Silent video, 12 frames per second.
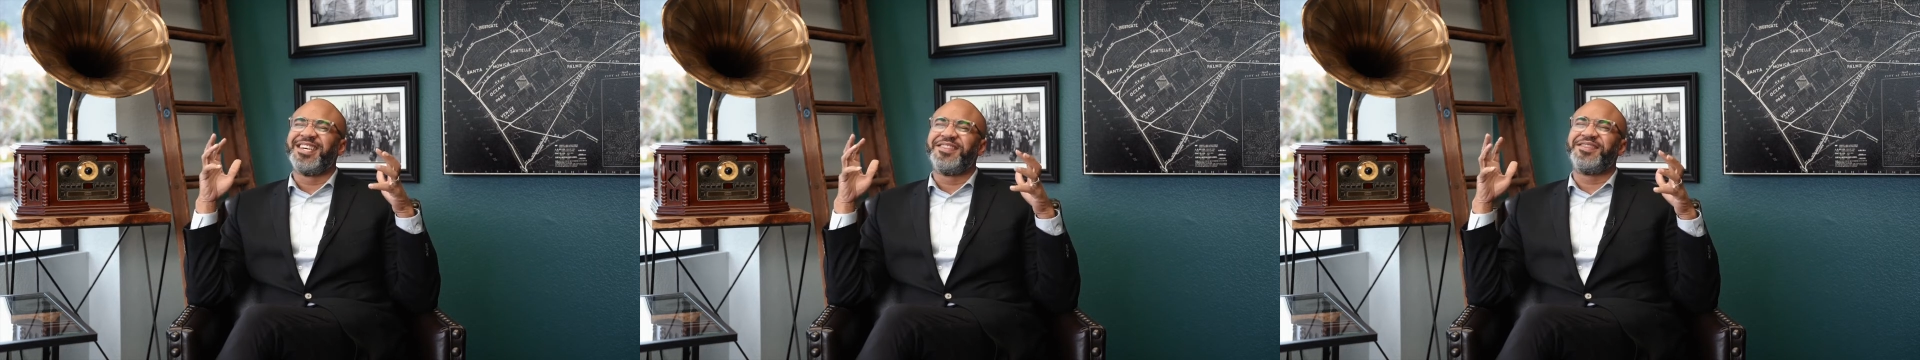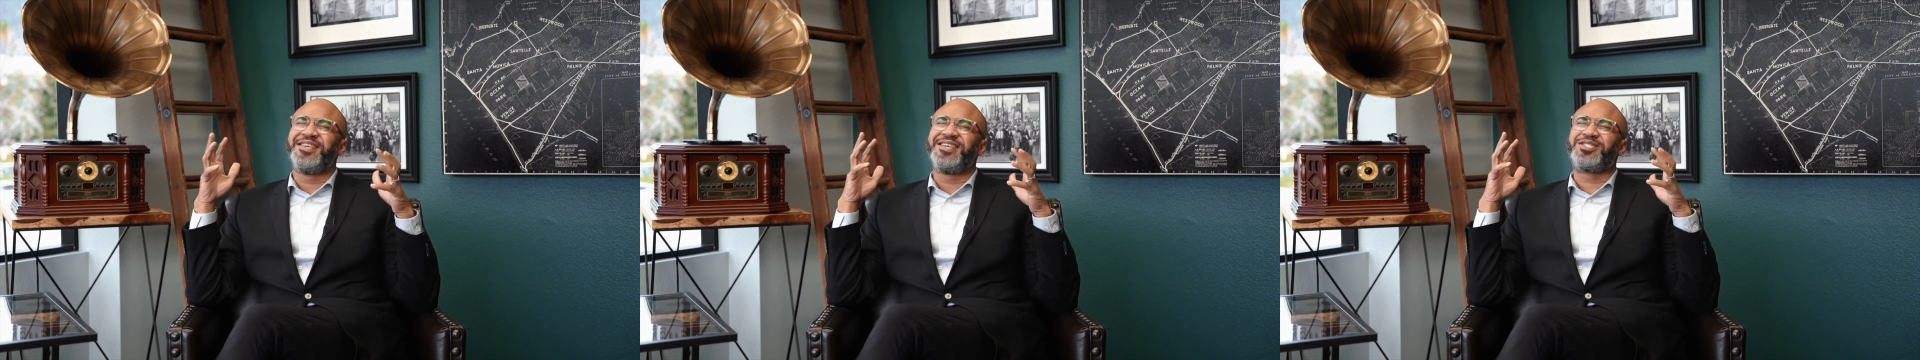
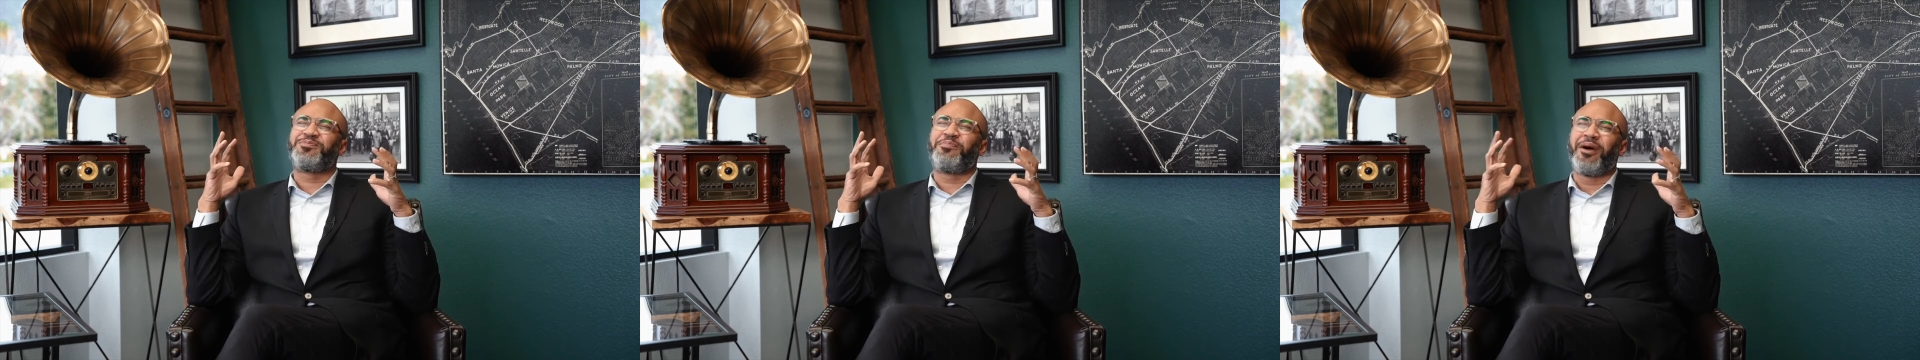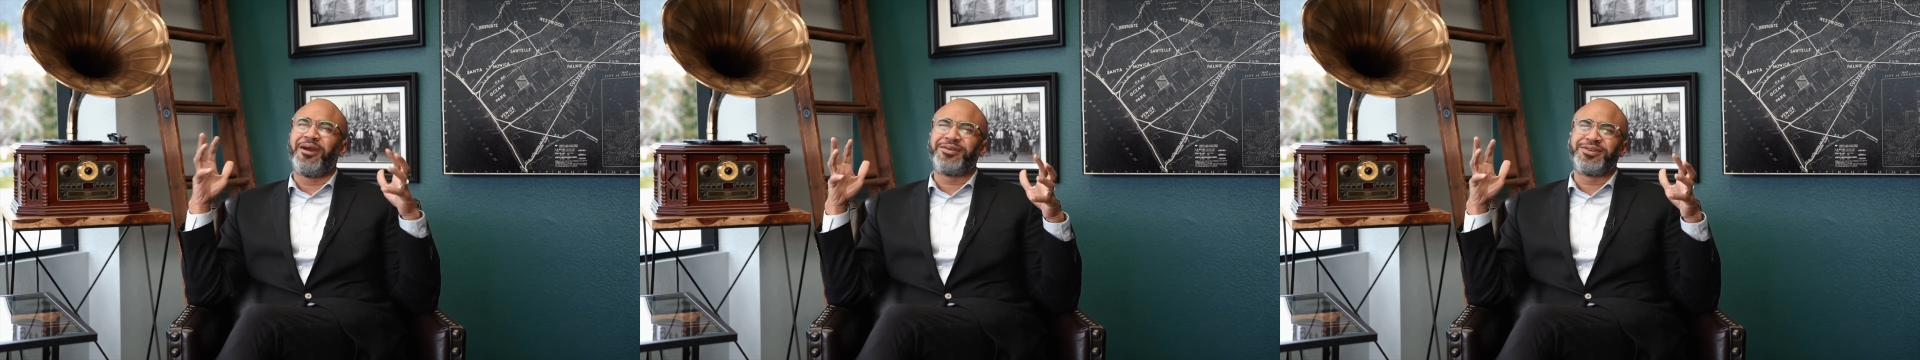This
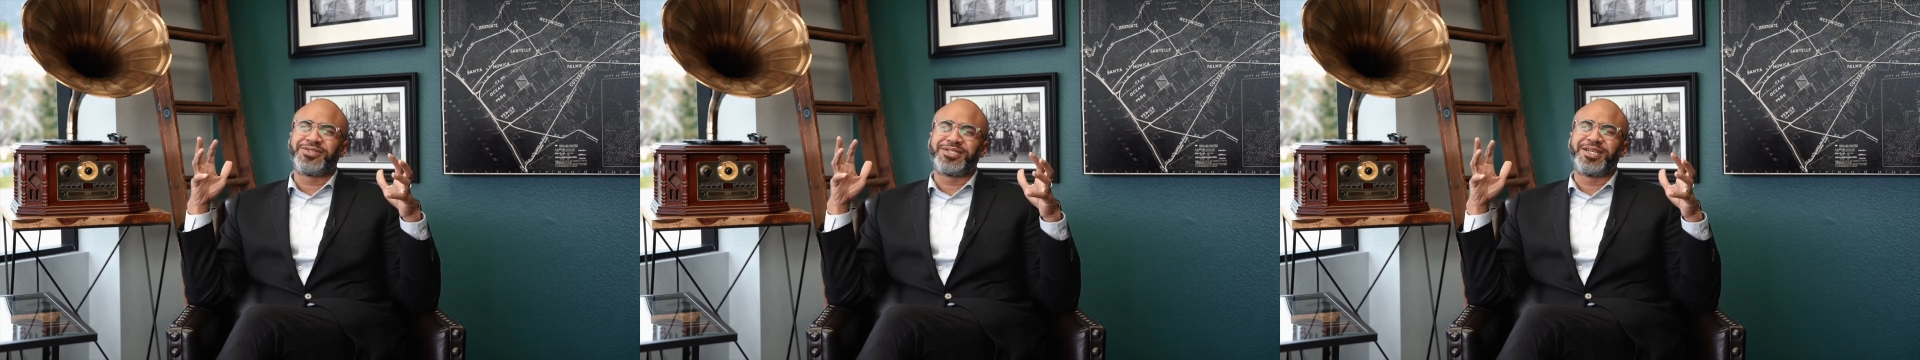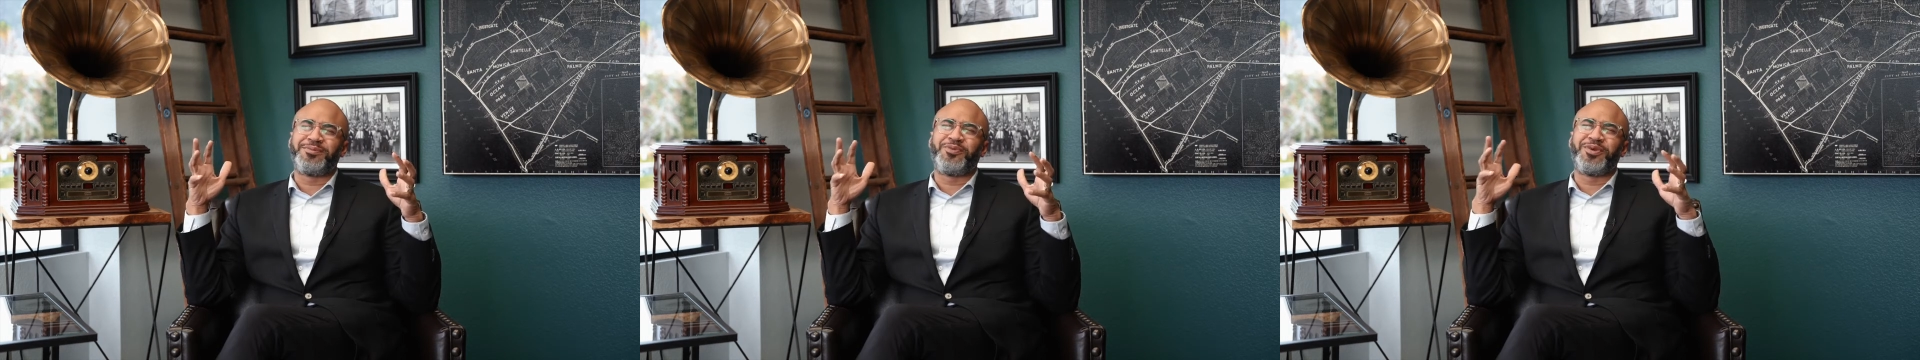
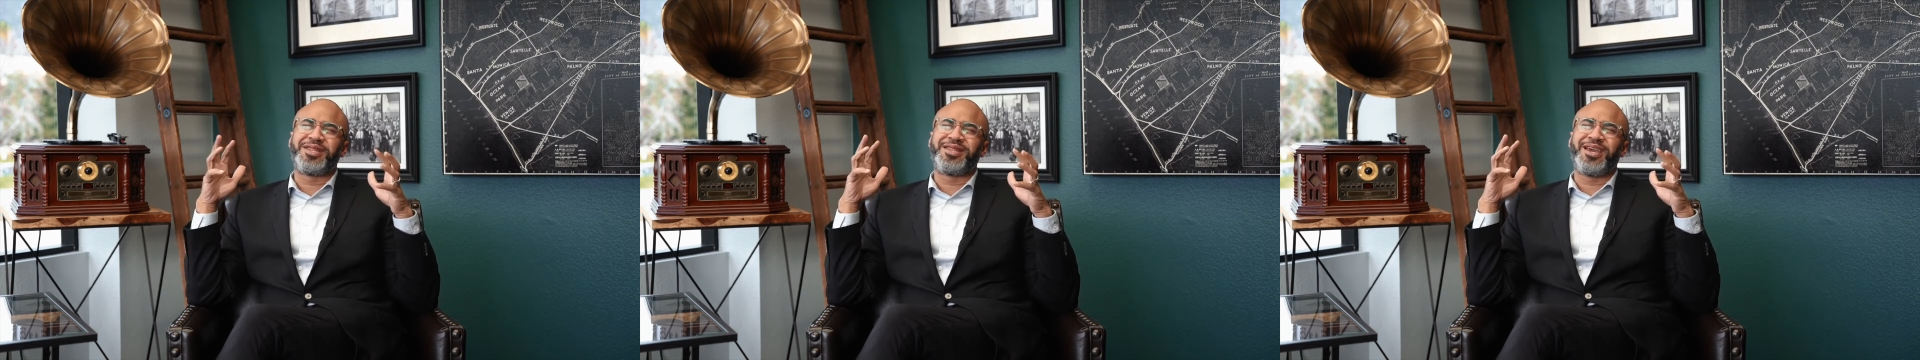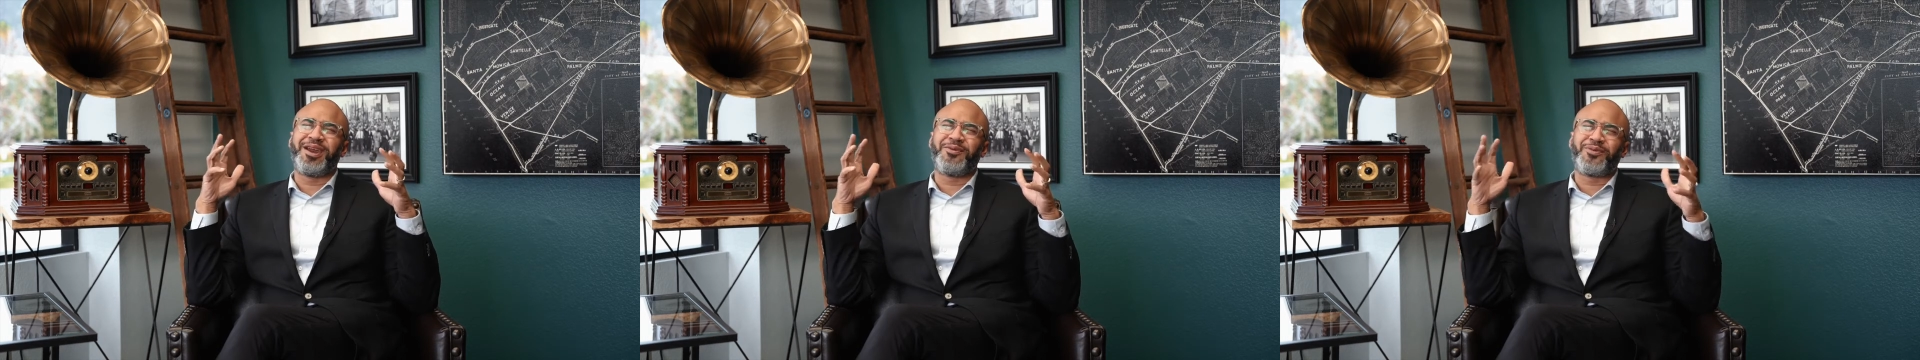partnership with
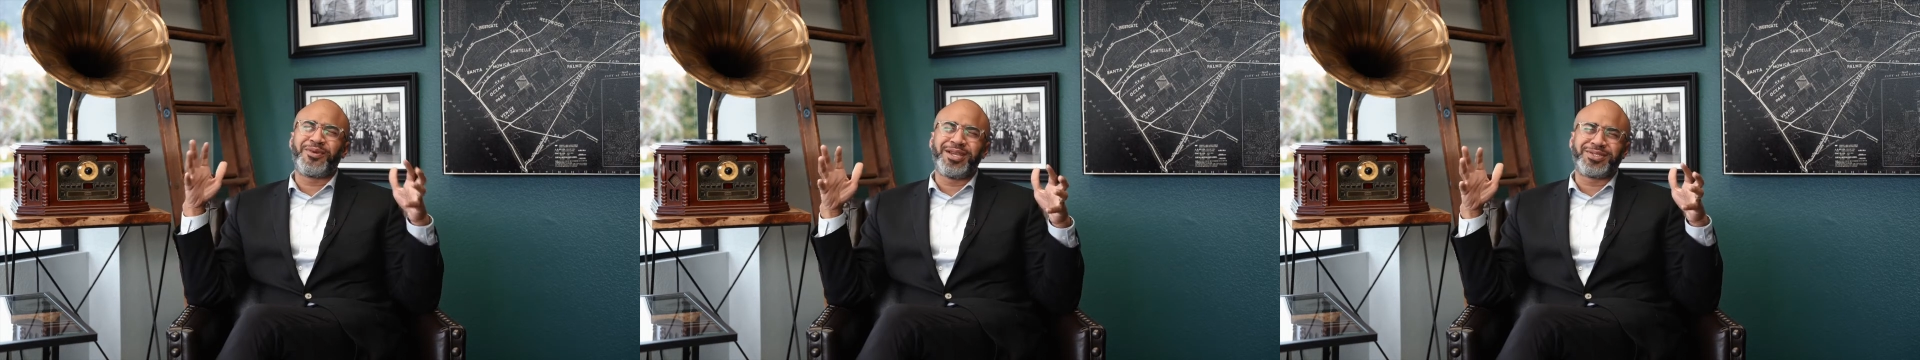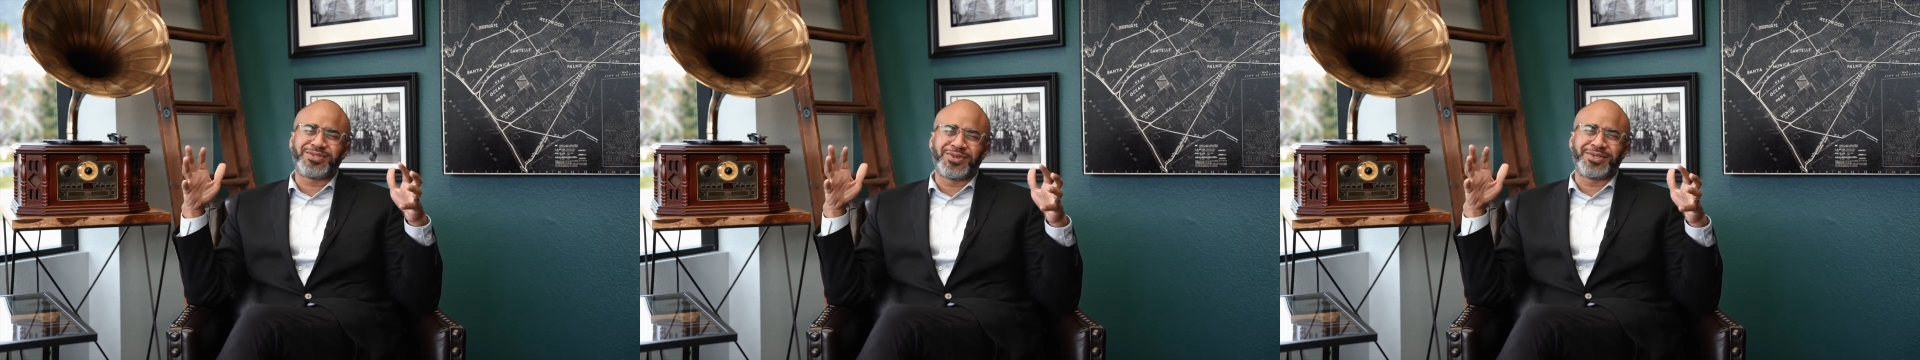their
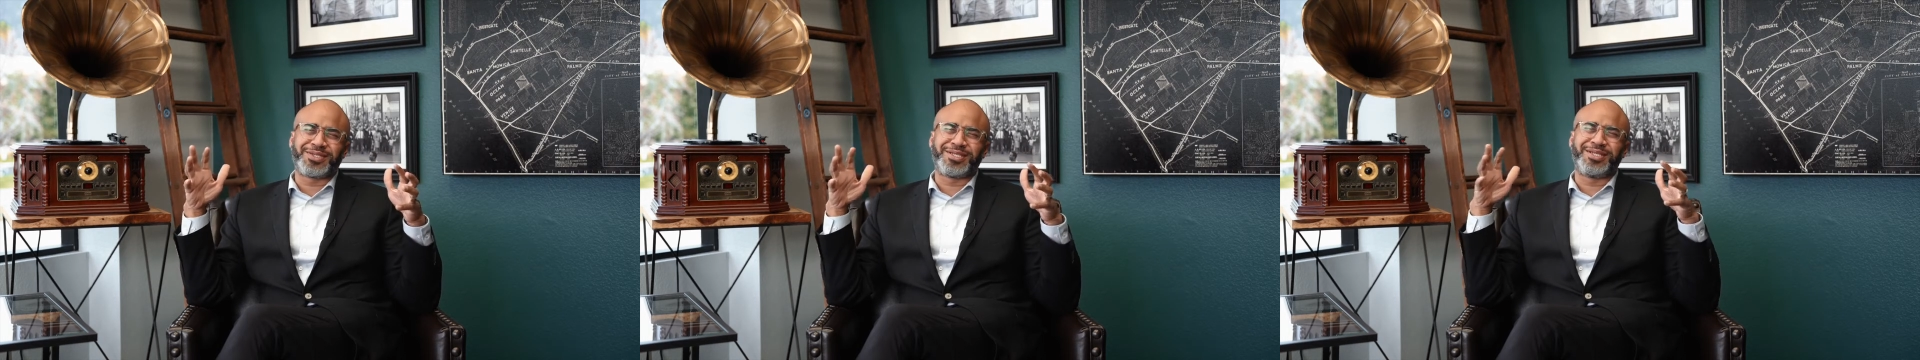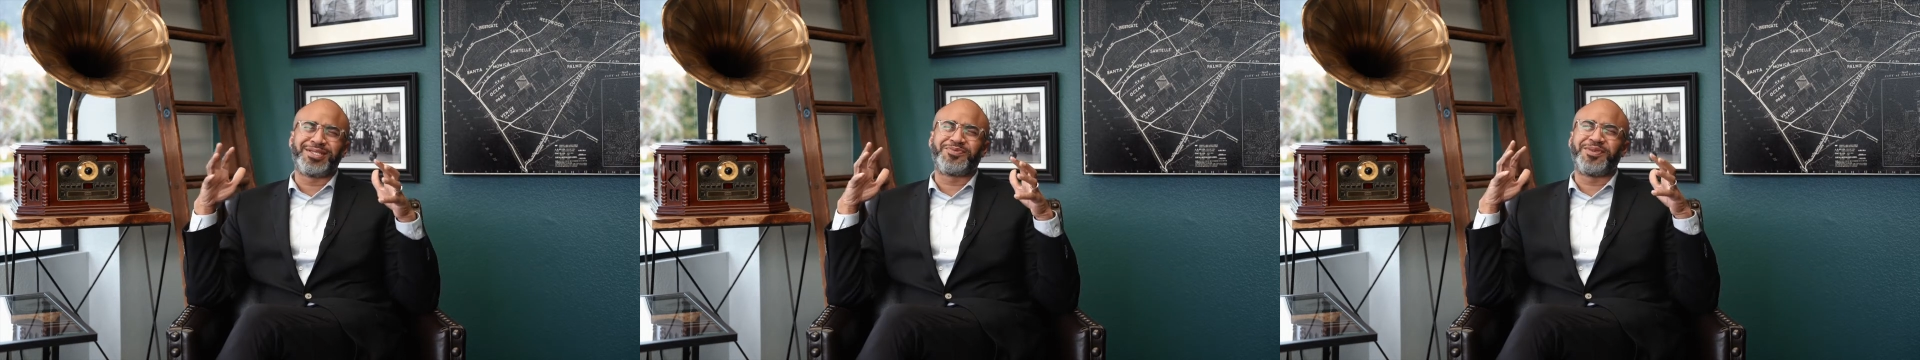resources,